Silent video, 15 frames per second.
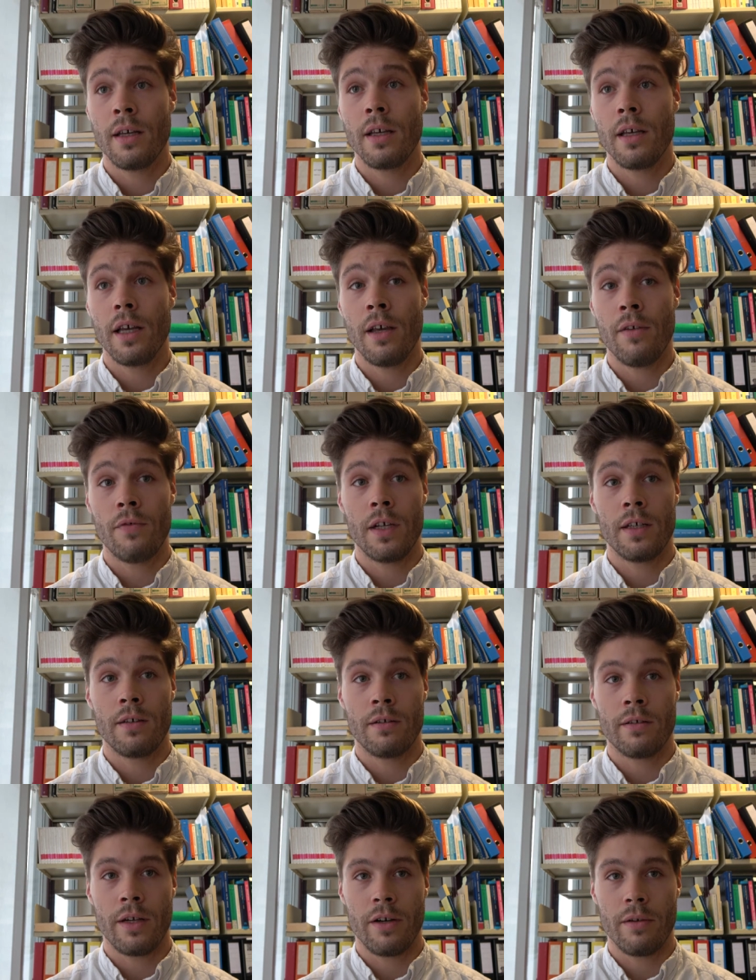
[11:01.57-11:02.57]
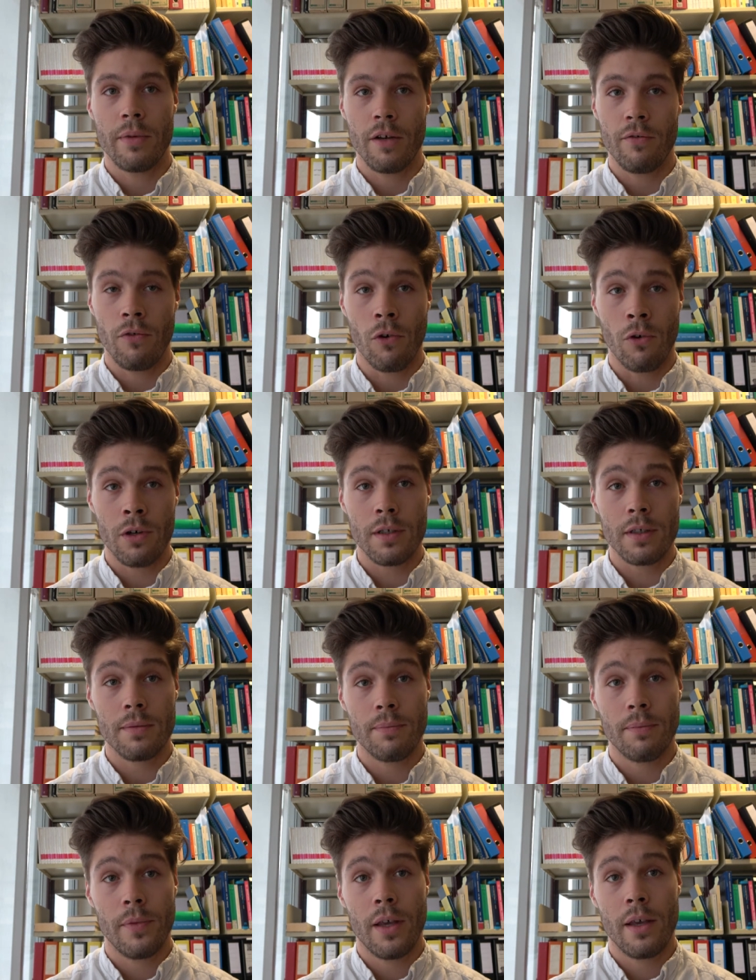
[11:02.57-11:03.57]
if necessary by force,
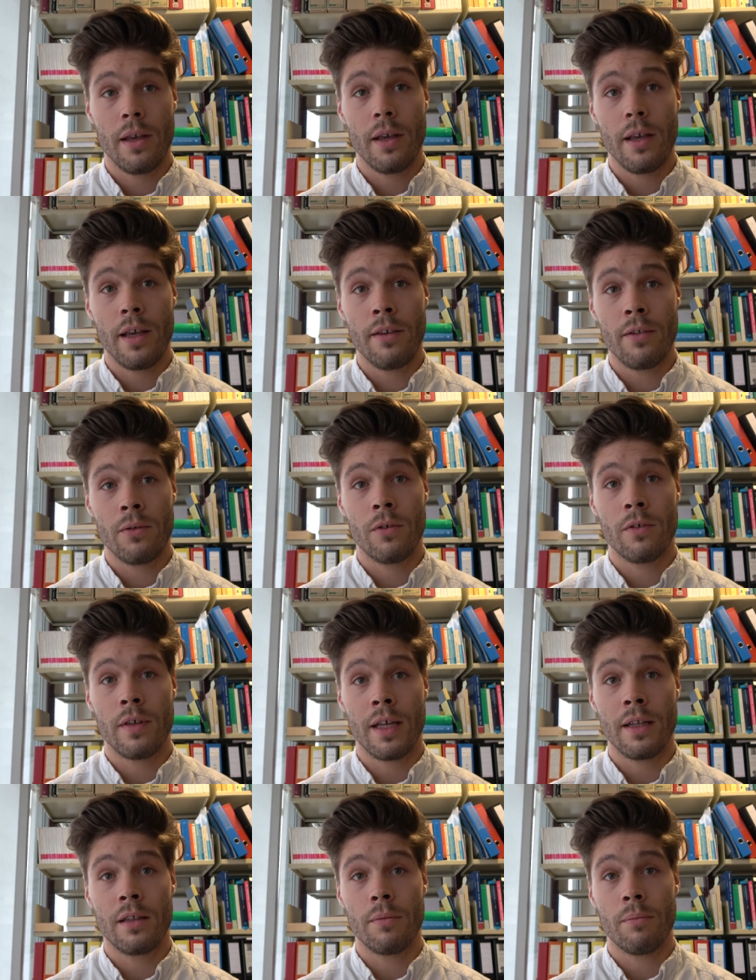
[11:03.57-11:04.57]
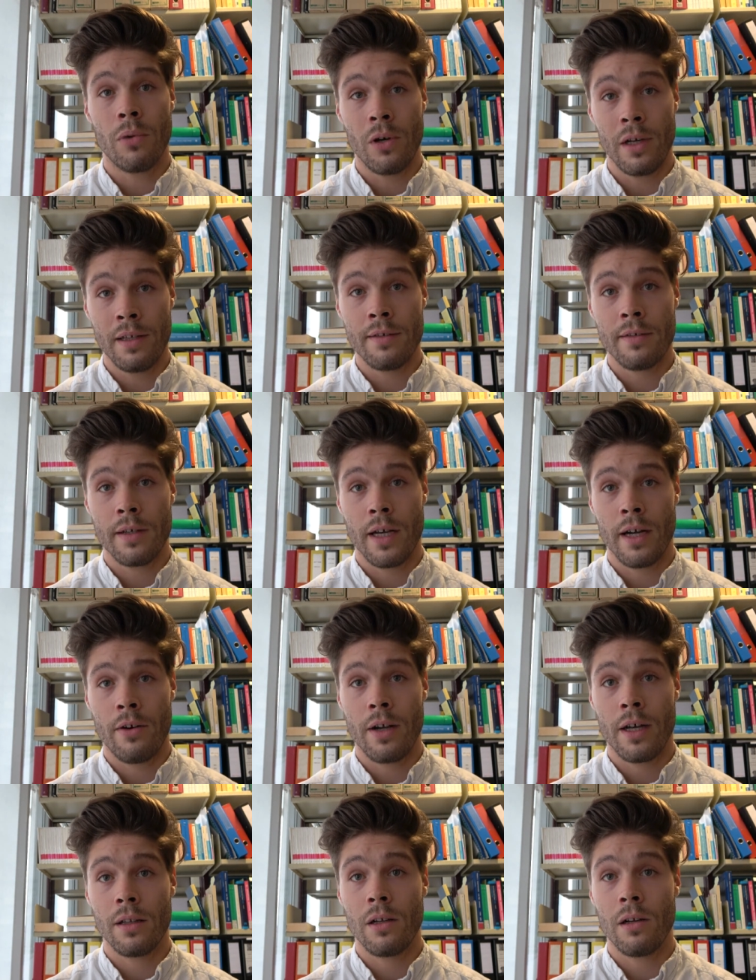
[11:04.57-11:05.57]
is to send the police there
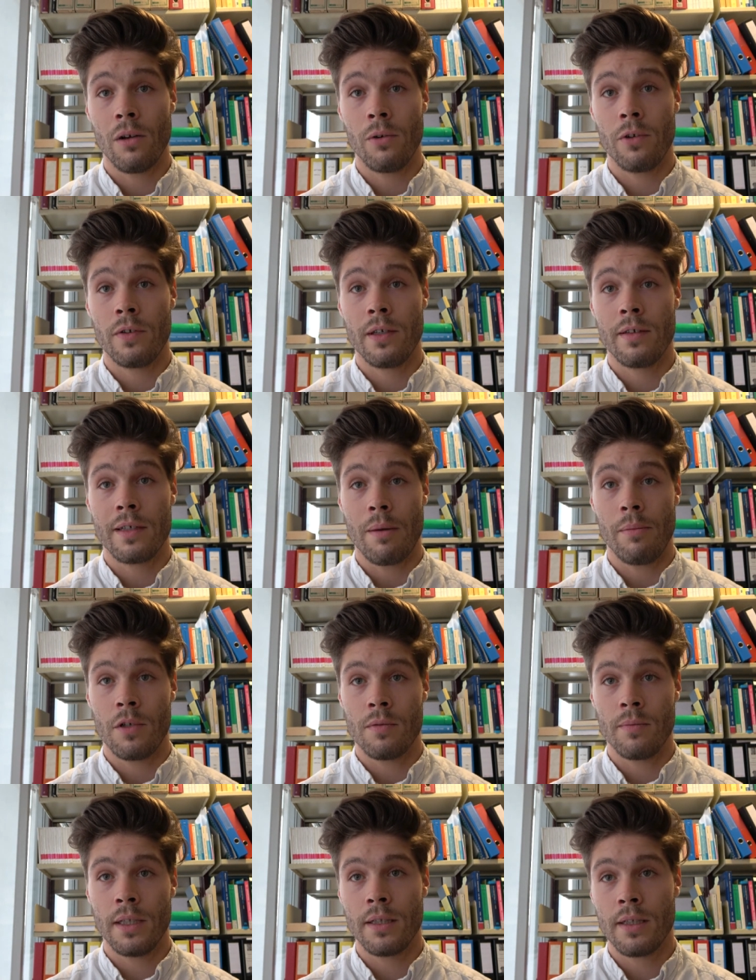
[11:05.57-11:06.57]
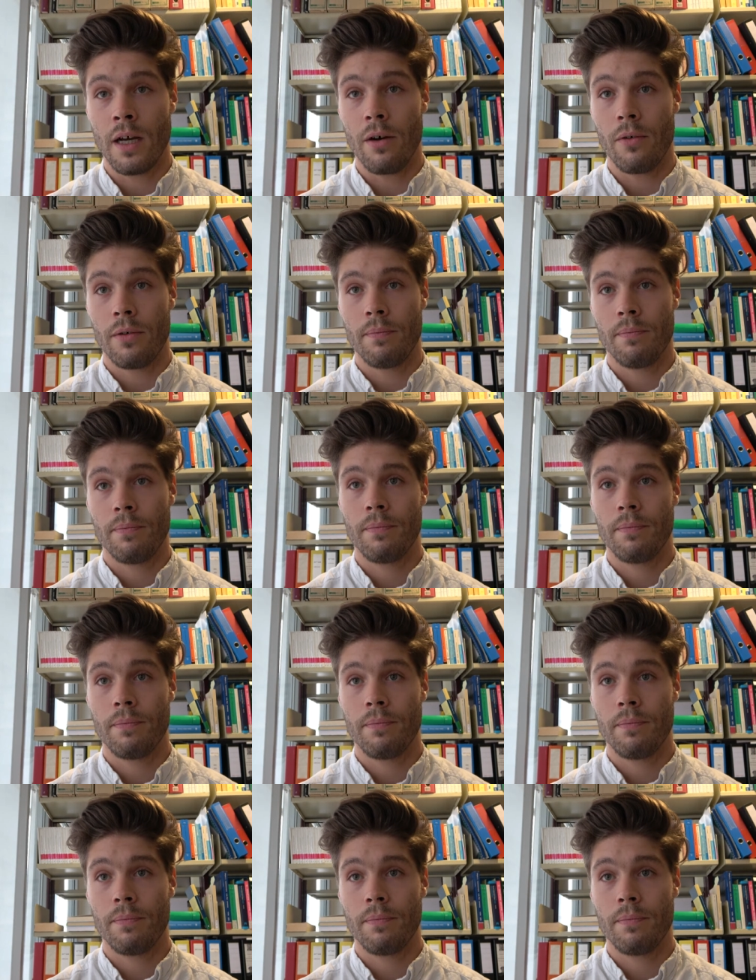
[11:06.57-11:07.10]
and close the establishment down.